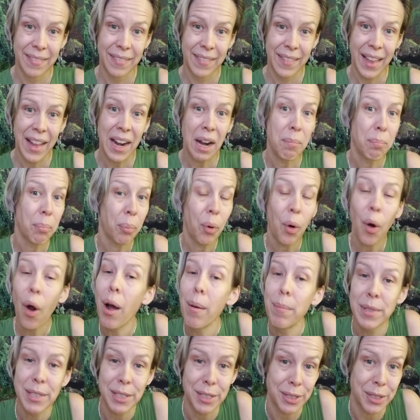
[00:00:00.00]
And I
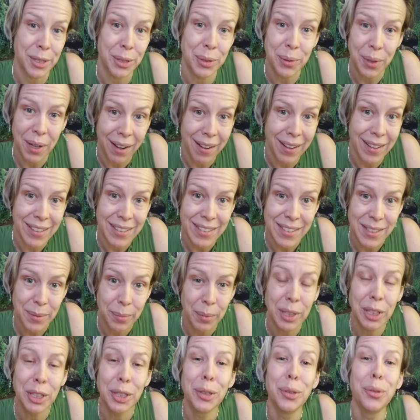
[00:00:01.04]
promise you, Goddess,
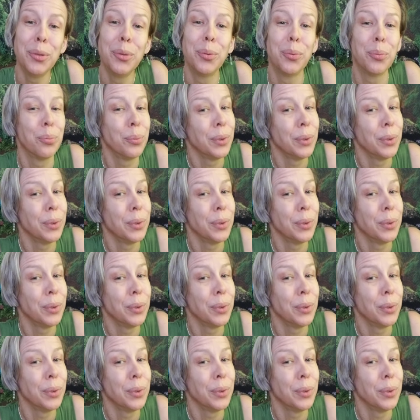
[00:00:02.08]
when you